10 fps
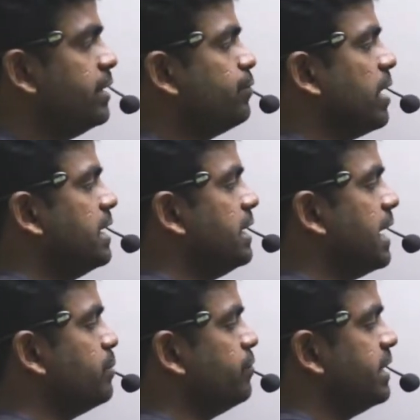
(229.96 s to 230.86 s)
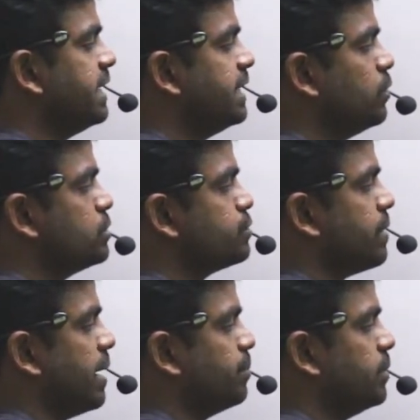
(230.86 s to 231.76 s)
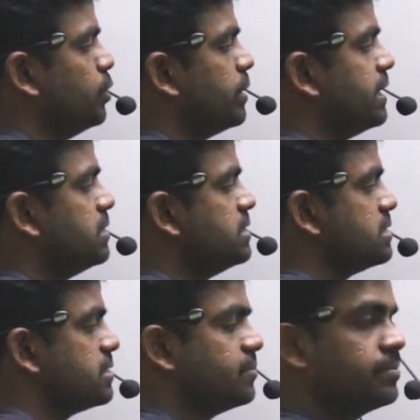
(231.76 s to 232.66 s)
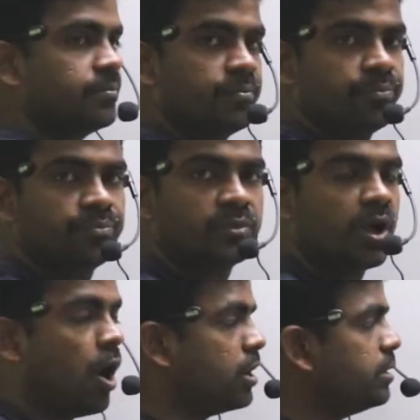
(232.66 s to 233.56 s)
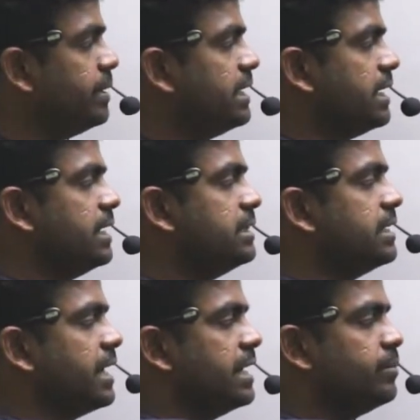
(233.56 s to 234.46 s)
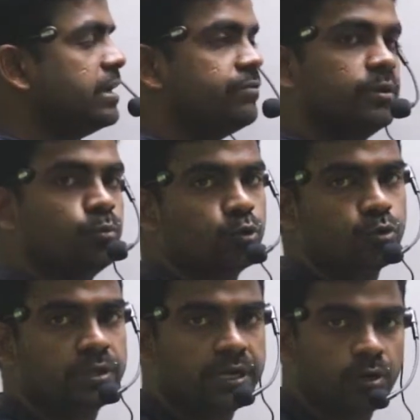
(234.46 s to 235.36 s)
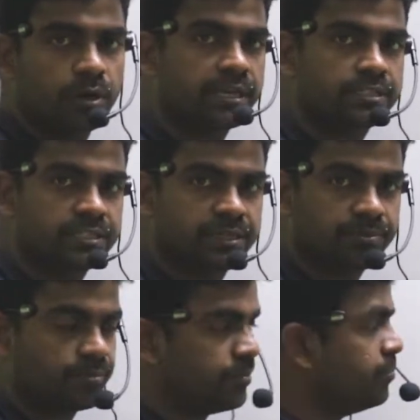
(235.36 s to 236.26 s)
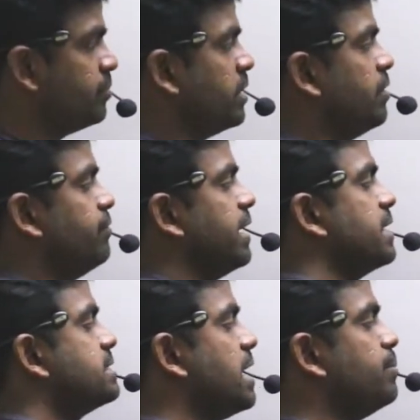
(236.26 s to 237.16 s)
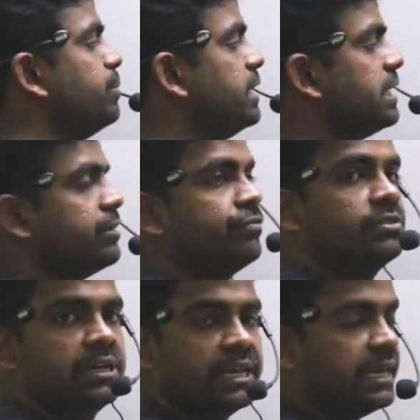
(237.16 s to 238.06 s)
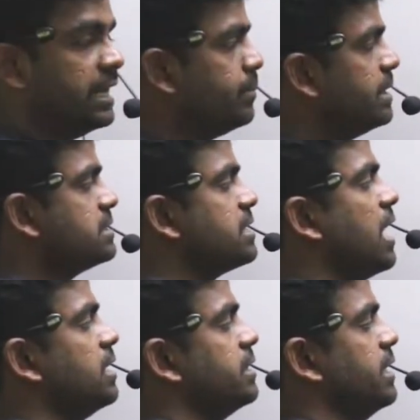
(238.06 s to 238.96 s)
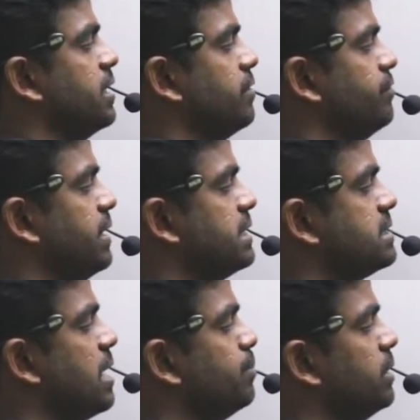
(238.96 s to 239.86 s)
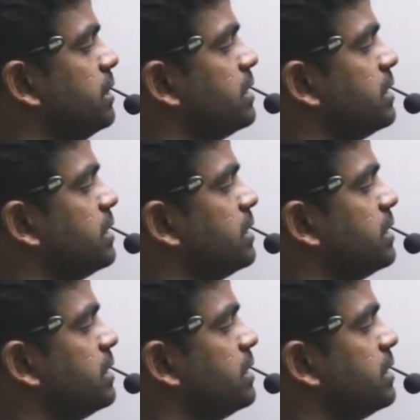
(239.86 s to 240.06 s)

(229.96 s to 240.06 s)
one time we need to swap. Look at this. Automatically that element will move to that location. For example, if 3 elements are there, for example